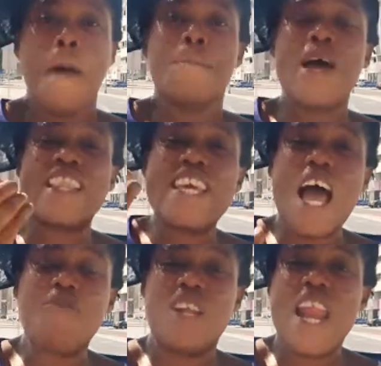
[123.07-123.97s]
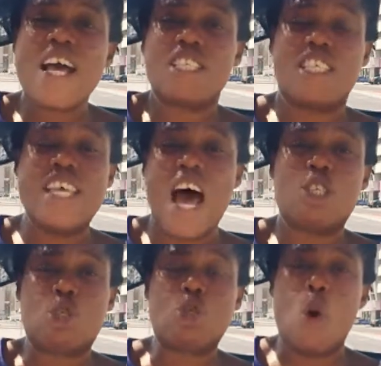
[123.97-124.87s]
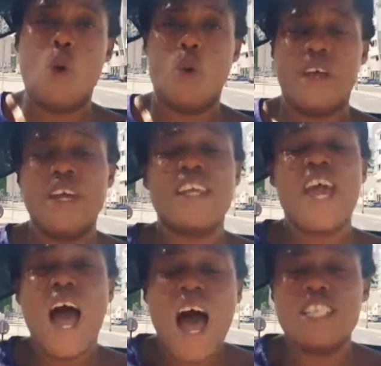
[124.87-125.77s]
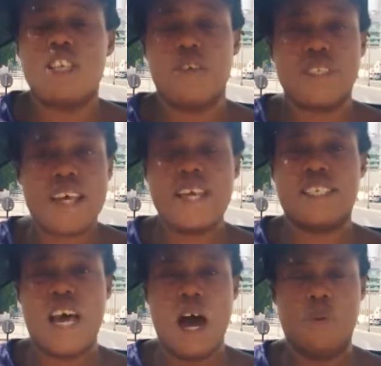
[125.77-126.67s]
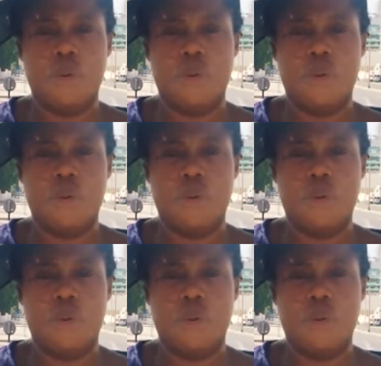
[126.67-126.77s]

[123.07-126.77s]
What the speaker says: but they have left their soul in the hands of Satan.